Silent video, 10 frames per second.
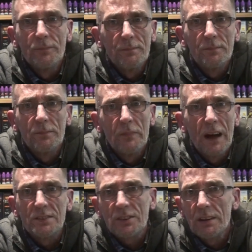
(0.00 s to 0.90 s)

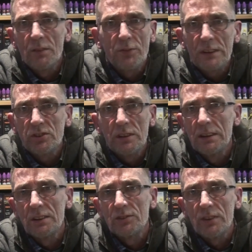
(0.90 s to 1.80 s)
That's kind of fishy
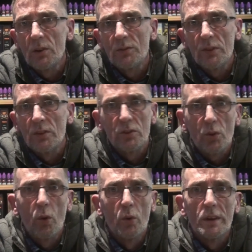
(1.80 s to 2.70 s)
in itself, that it's
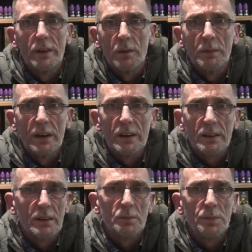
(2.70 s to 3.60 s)
only in
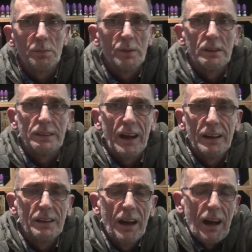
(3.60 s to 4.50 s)
America that people are
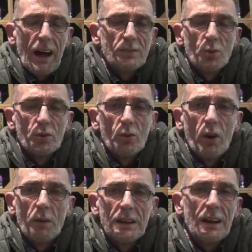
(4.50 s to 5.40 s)
dying. I don't
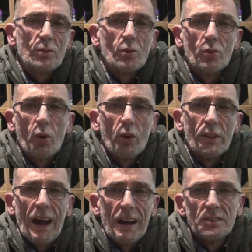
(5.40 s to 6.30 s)
know. I mean, I don't know all
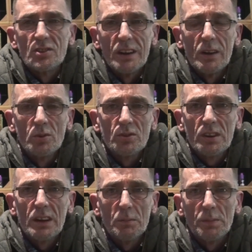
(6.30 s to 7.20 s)
the ins and outs
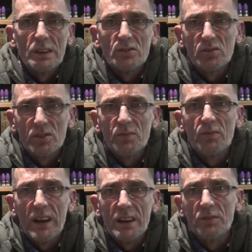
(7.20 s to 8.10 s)
of it, but it's just
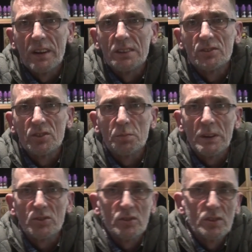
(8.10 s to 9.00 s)
very, very
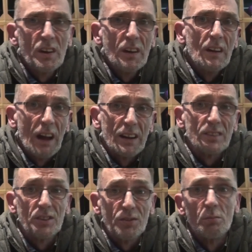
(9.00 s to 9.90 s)
suspicious. And
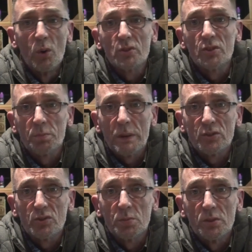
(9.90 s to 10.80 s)
it's even more
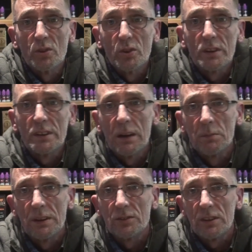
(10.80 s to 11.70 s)
suspicious when you look at the
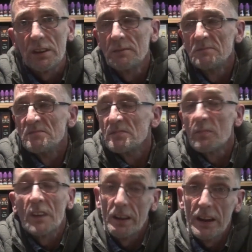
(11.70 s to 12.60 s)
MSA.
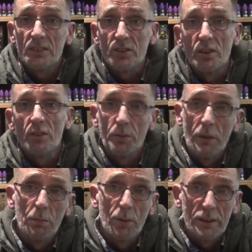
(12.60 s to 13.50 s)
And that's enough of
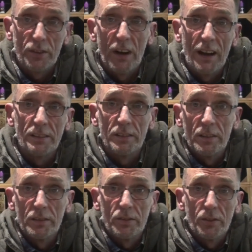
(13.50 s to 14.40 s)
my bloody ranting,
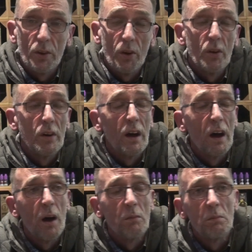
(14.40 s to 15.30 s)
you
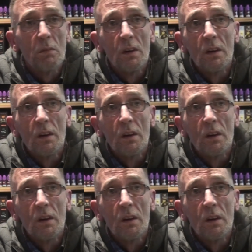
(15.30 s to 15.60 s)
know.